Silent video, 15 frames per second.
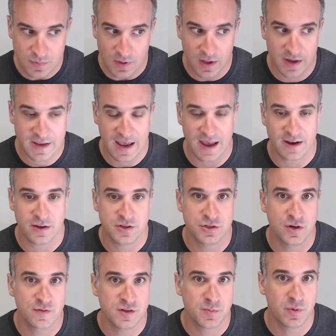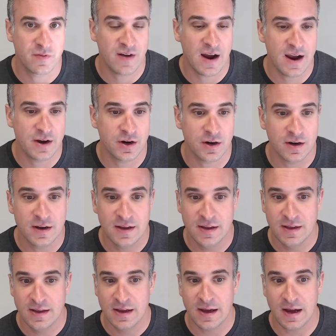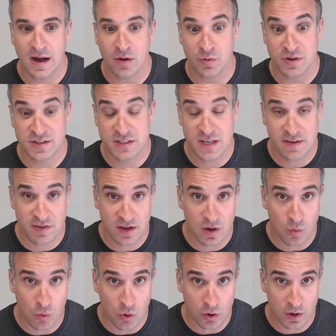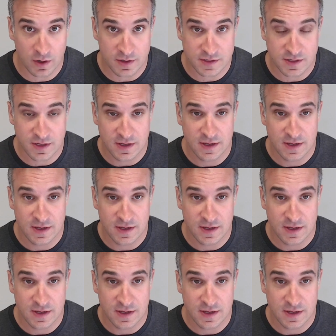Again, a service provider receiving a warrant